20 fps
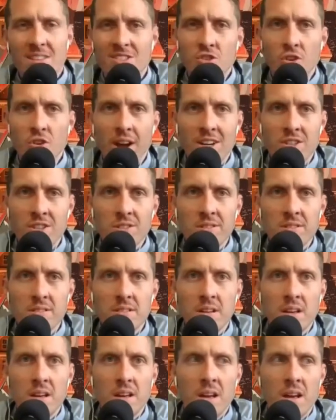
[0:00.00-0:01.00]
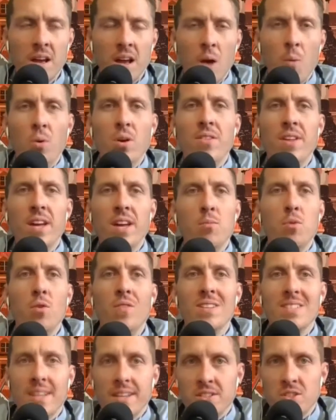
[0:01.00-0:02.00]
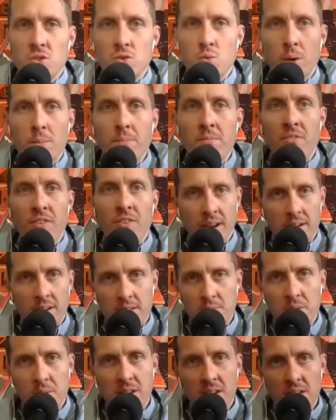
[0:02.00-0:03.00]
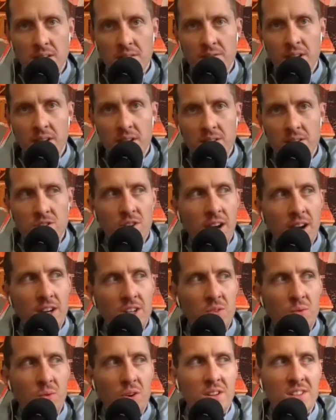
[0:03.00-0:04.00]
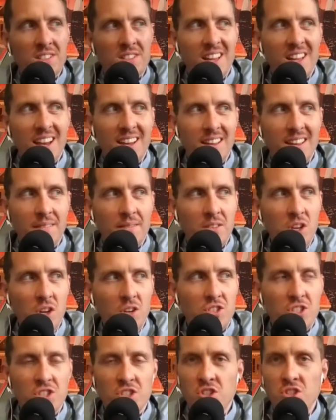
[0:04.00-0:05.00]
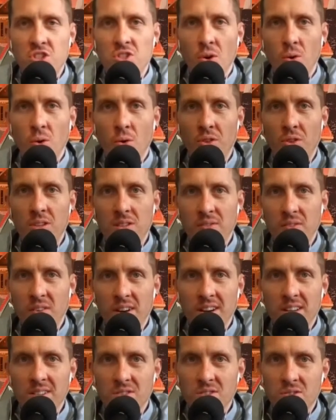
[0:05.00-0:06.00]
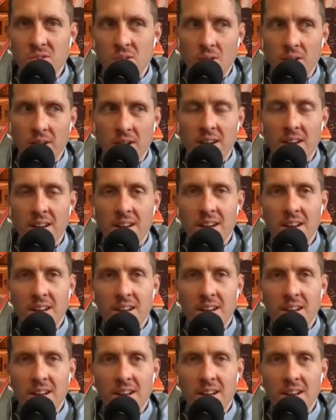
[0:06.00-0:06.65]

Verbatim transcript: Attraction. And what do you think of movies like Swim Fan? Speaking of Fatal Attraction, where it's like, you just stole this fucking story.